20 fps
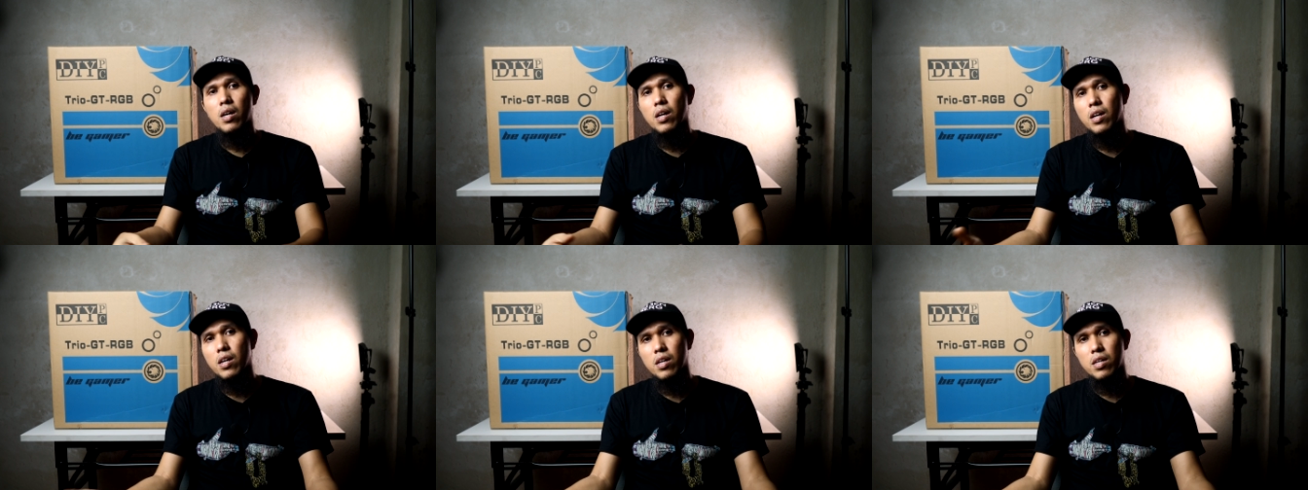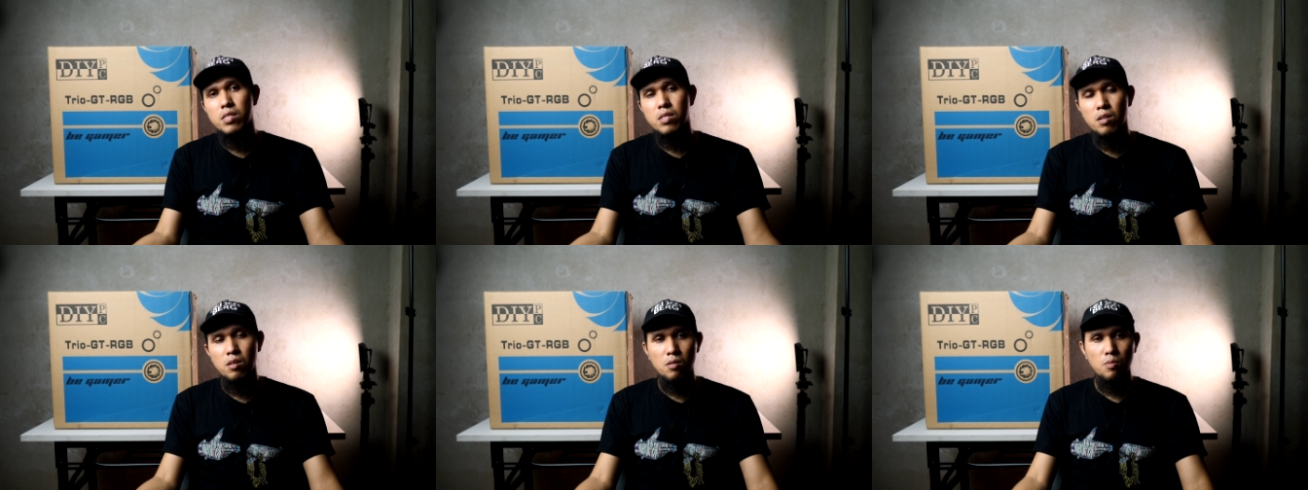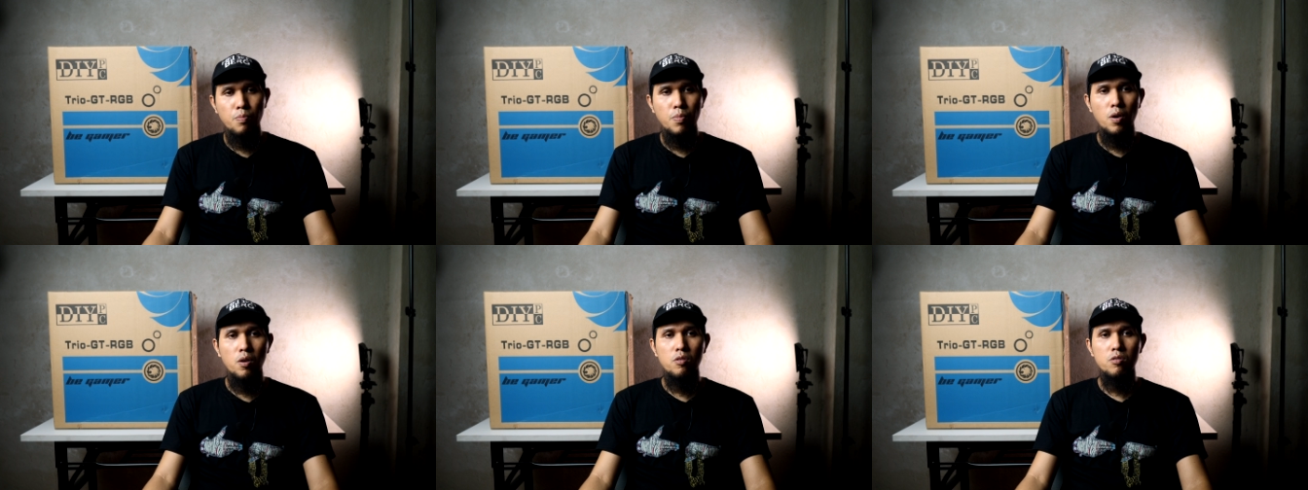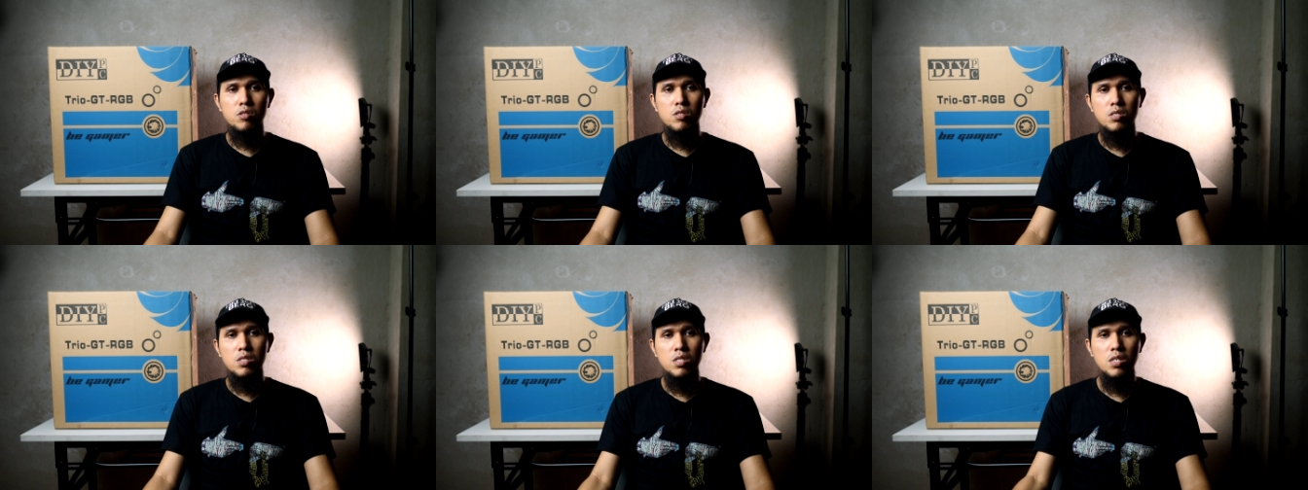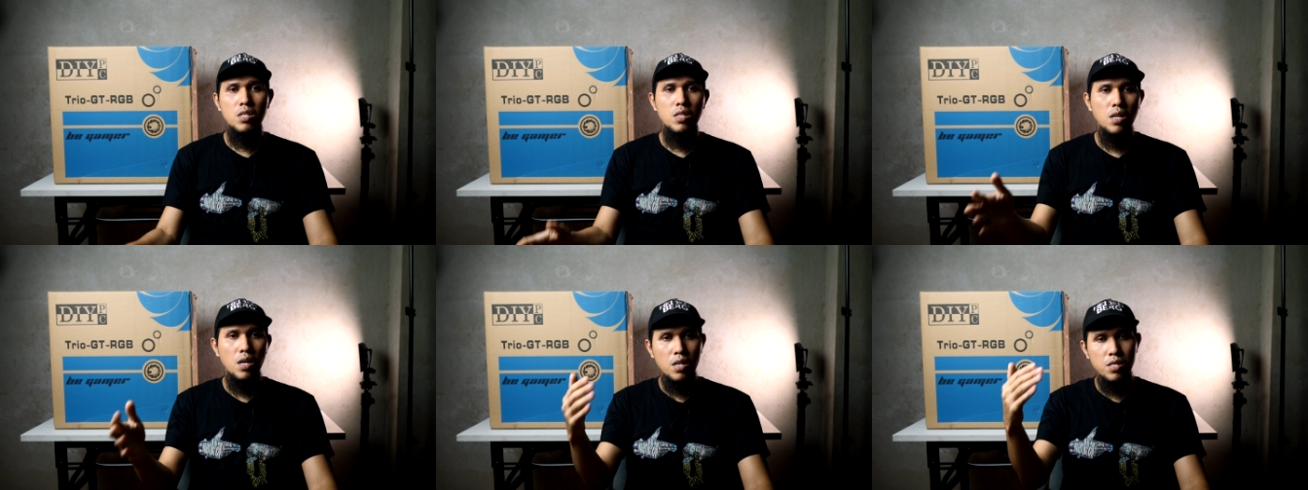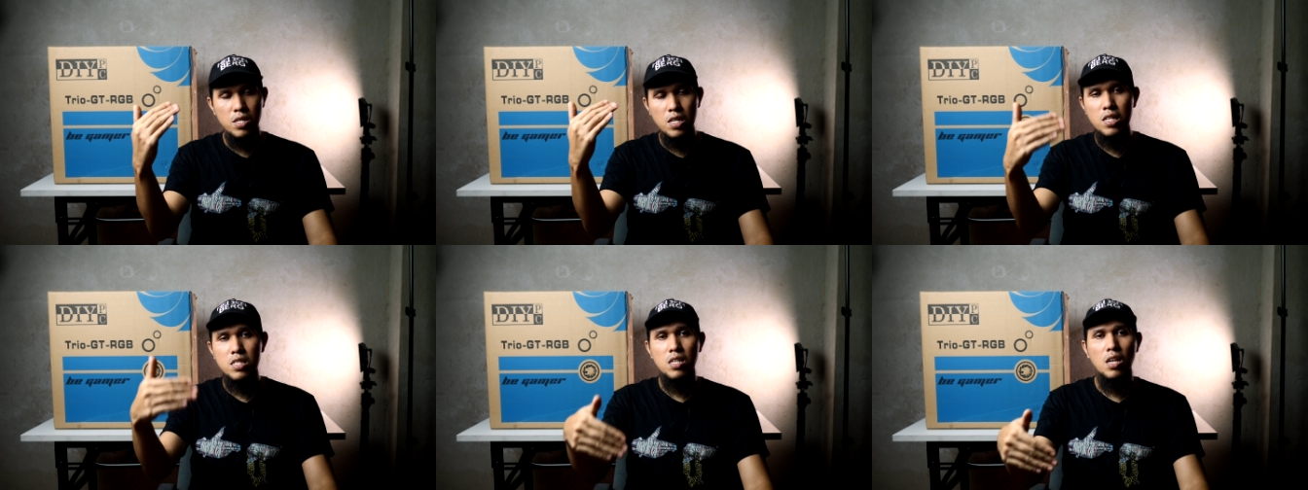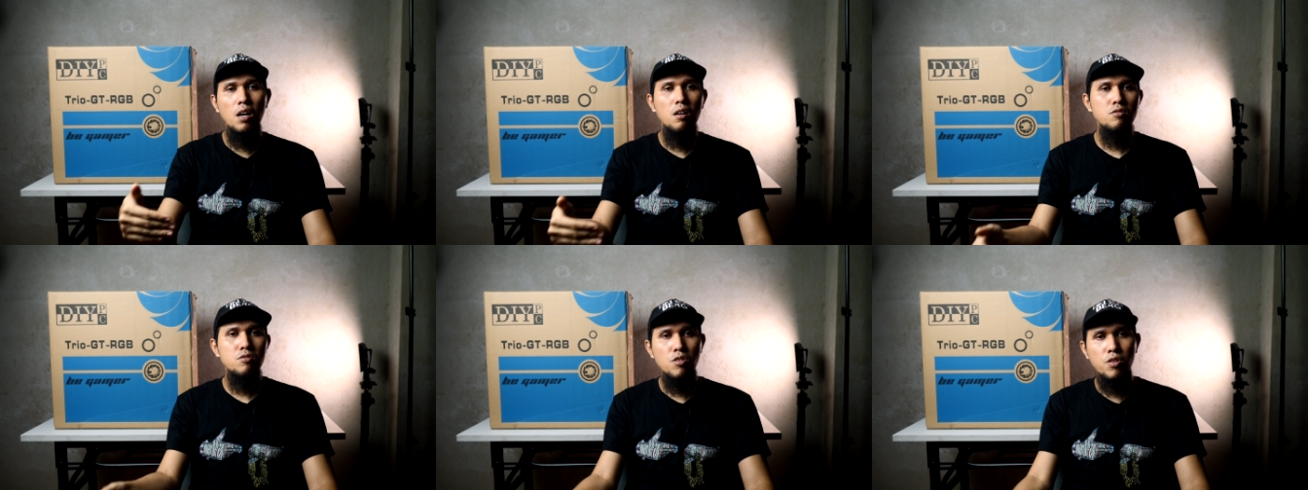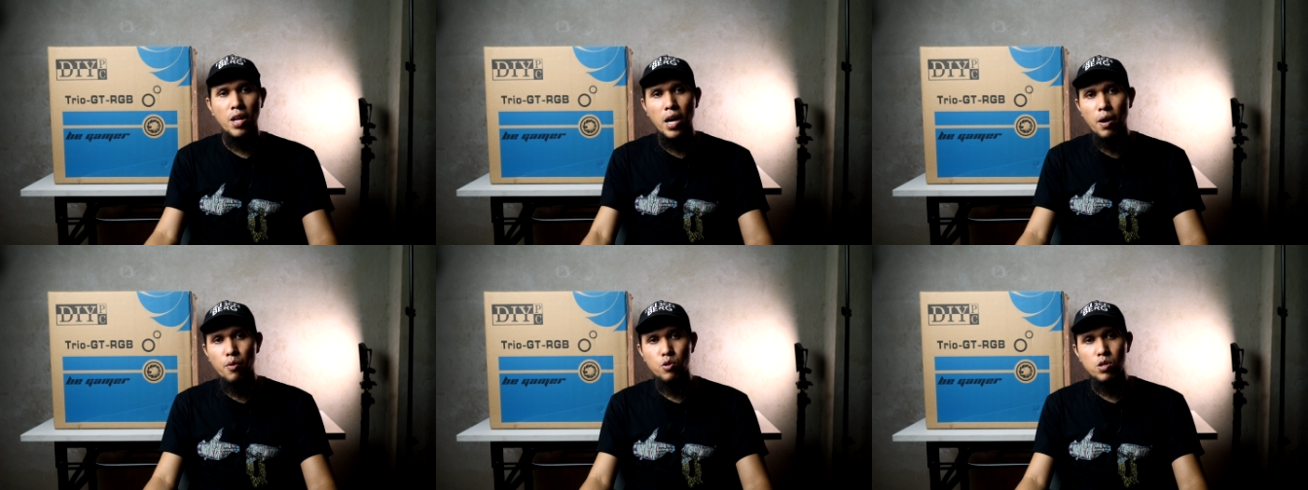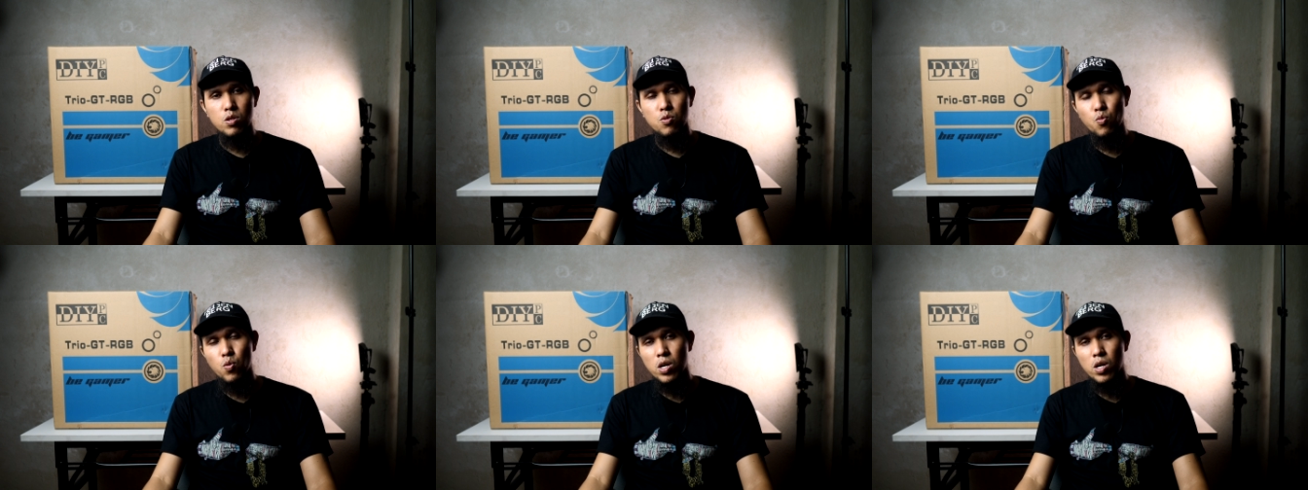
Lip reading: and he'll post the details on how it